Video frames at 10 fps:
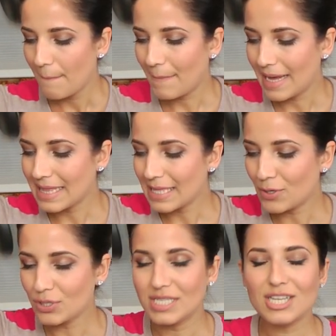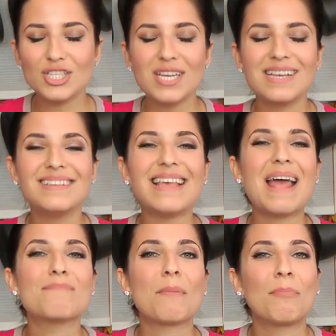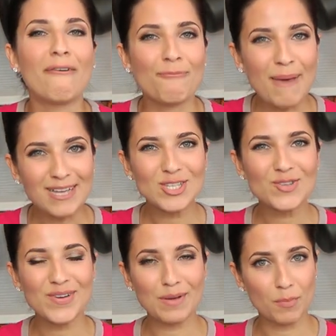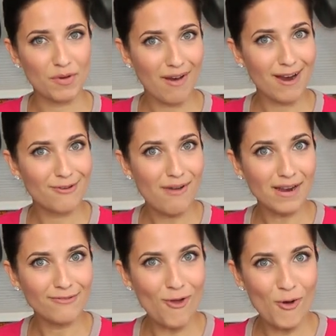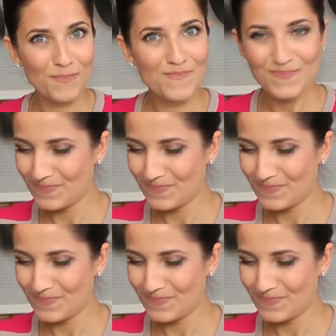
my little dishes and my puff pastry and we'll be ready to rock and roll.